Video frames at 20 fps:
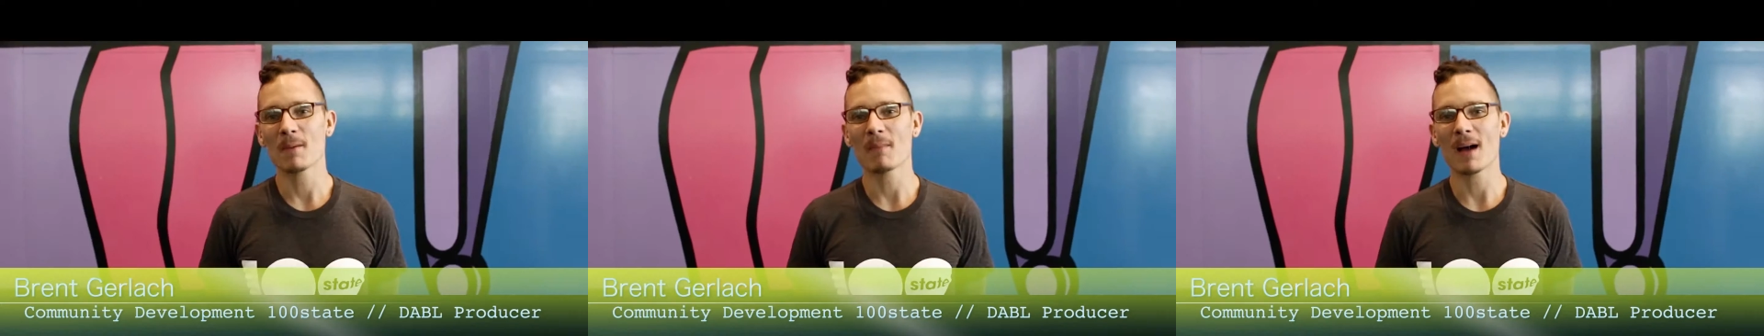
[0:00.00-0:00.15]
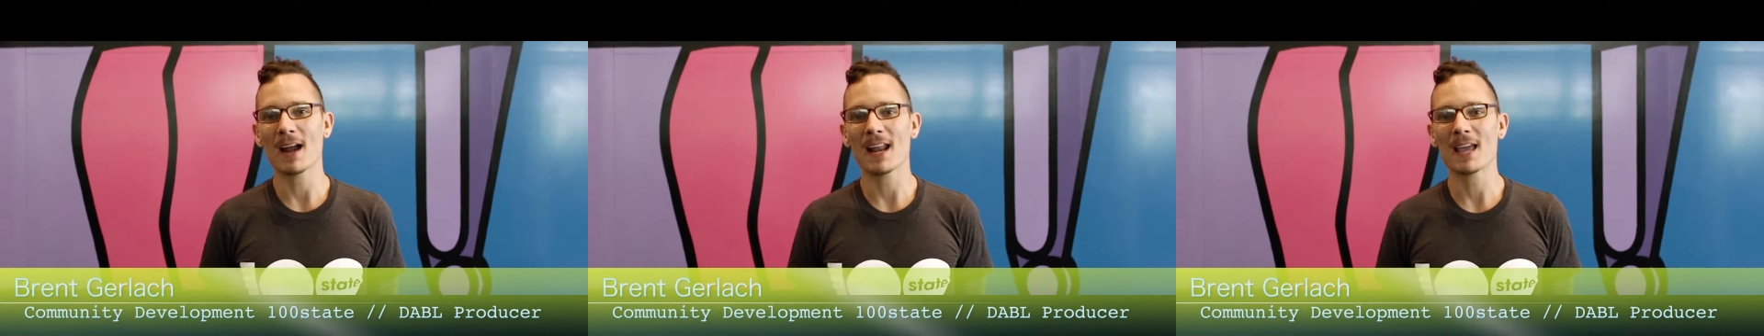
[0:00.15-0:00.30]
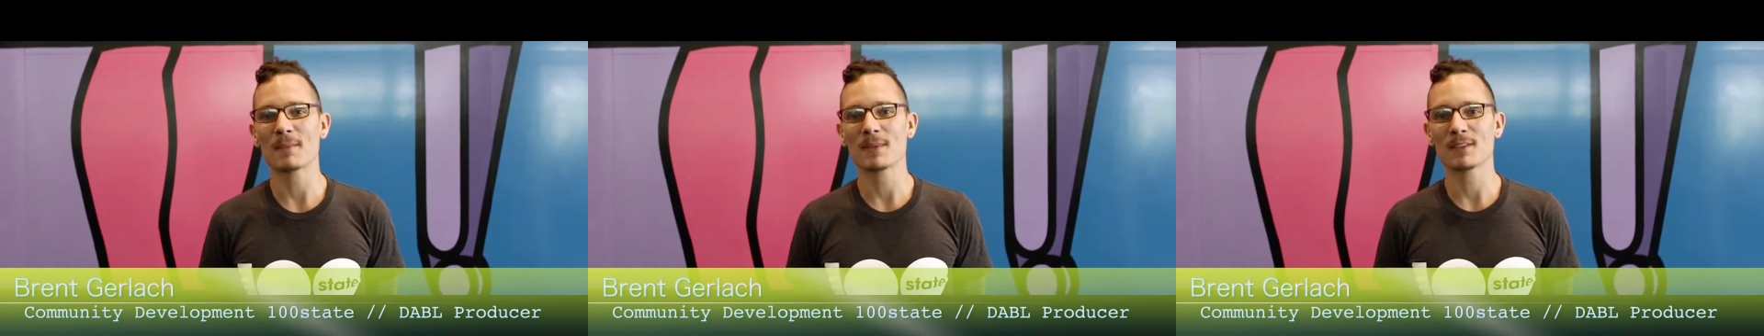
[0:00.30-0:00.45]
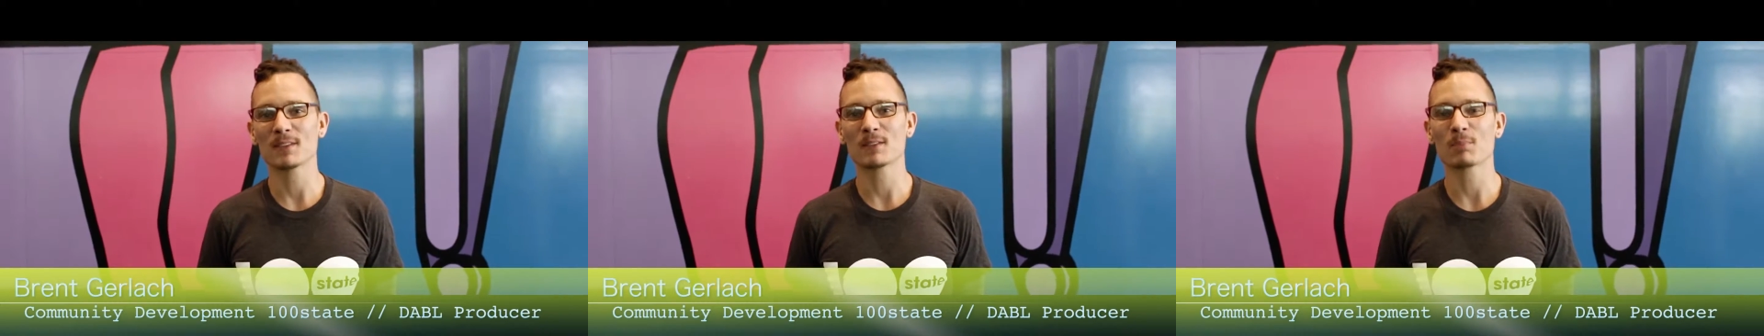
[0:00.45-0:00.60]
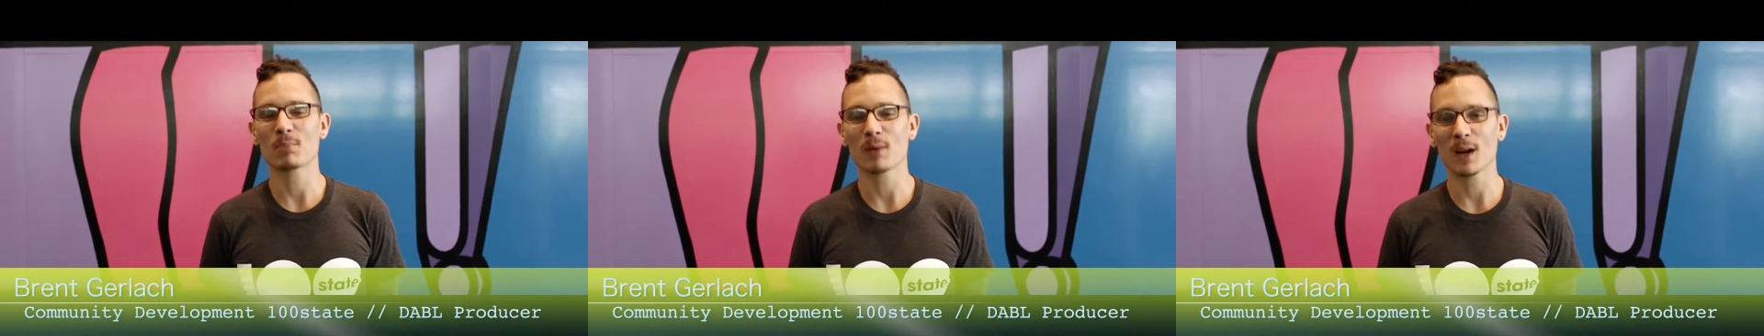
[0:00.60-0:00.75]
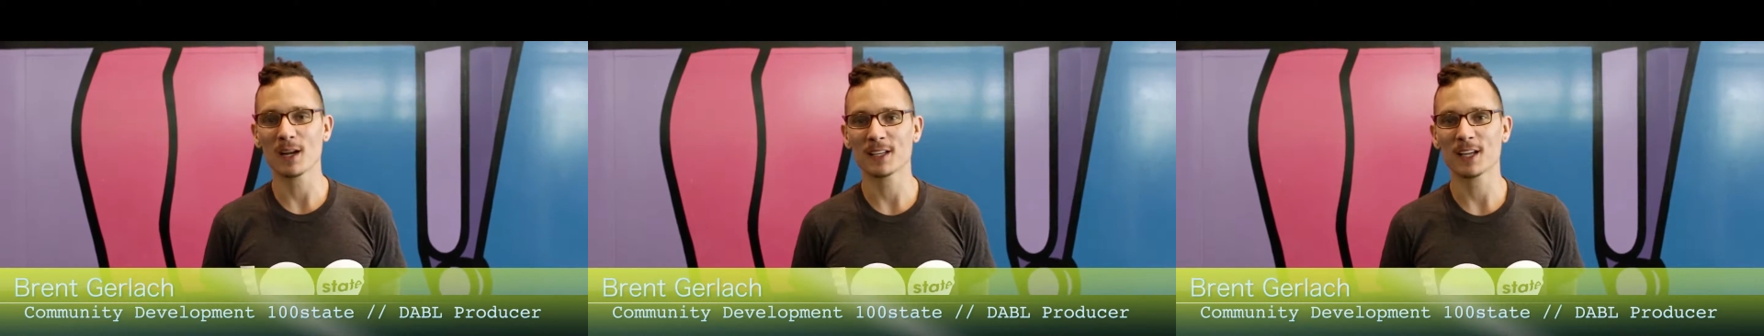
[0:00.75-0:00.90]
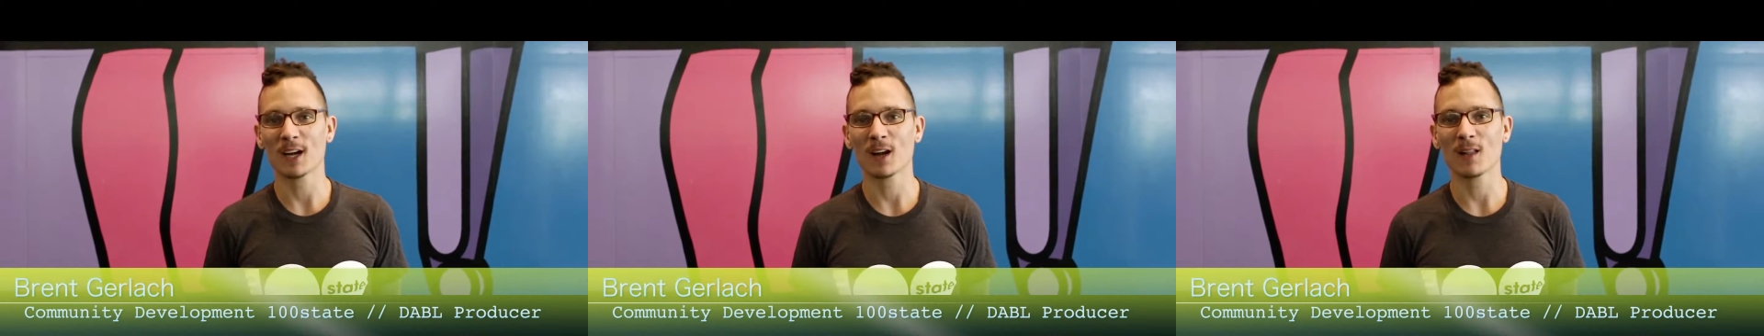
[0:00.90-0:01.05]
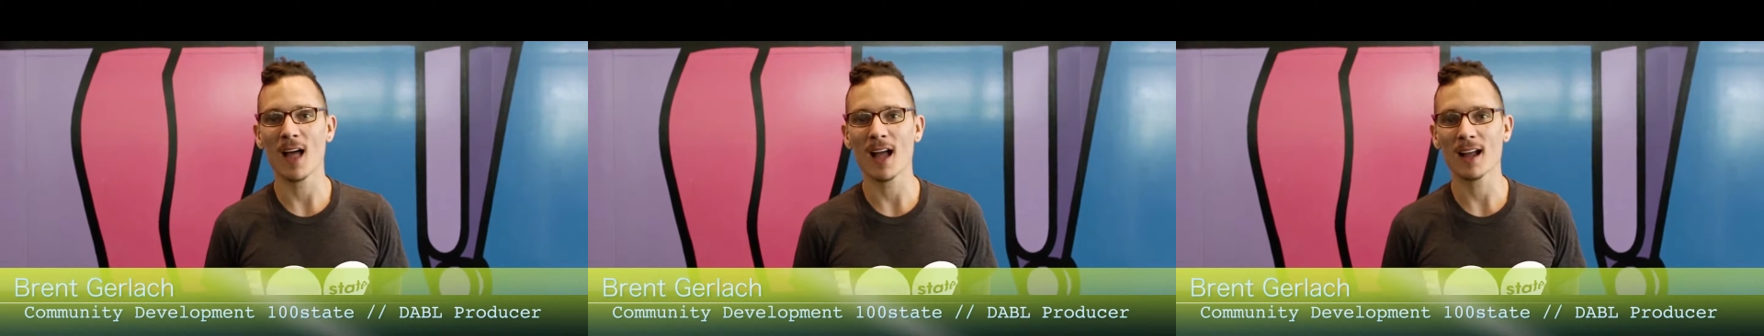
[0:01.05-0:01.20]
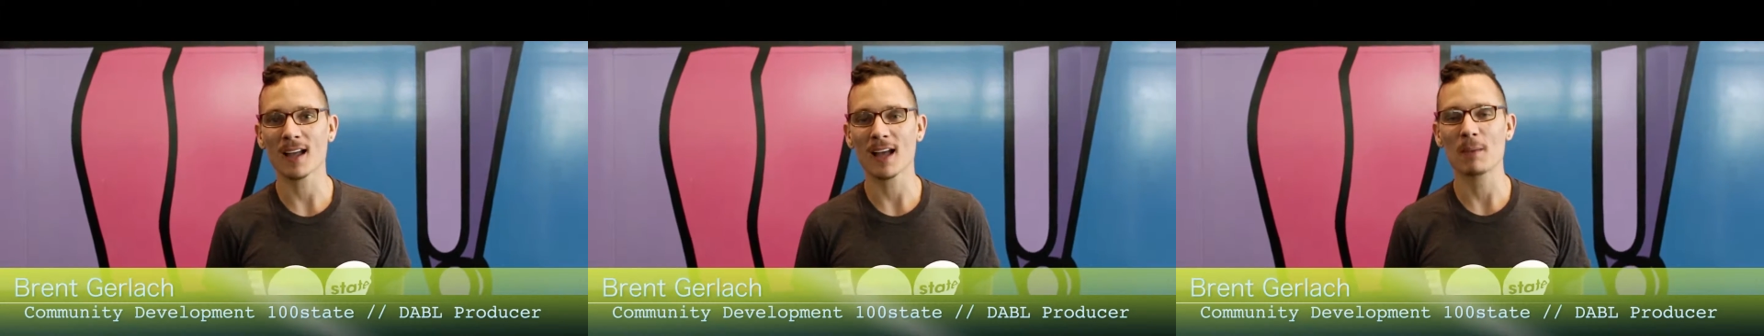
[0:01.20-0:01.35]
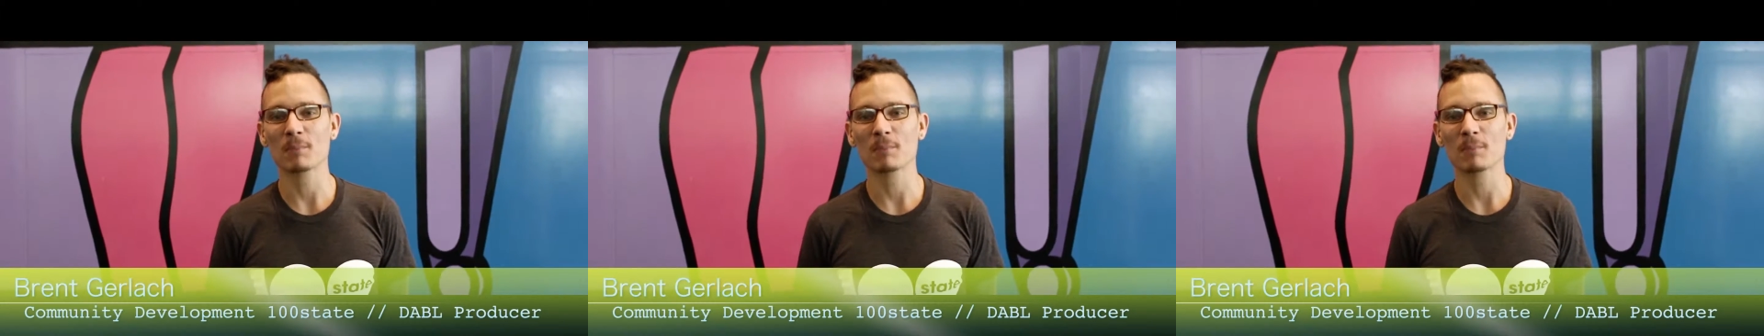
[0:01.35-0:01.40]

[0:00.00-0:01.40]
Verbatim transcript: My name is Brent Gerlach.